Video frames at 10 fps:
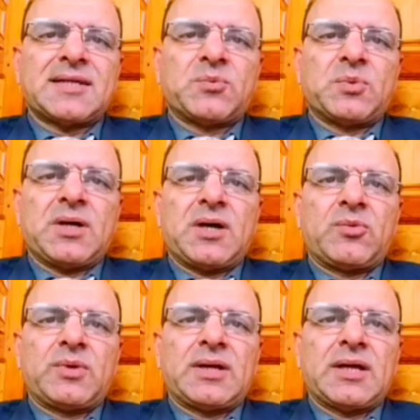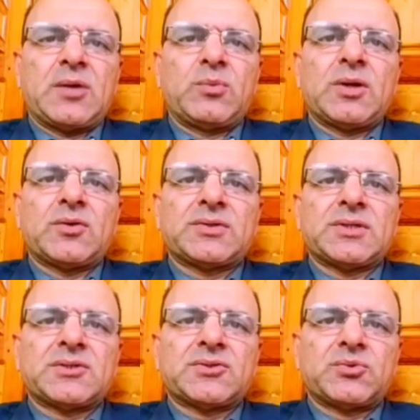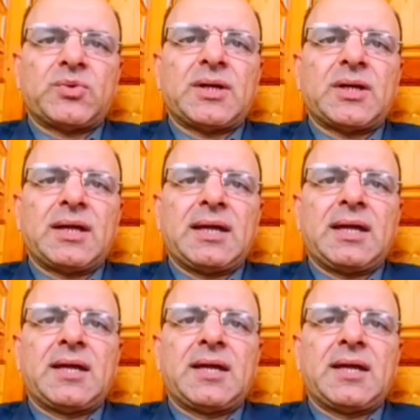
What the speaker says: that we are reading, and we are not just reading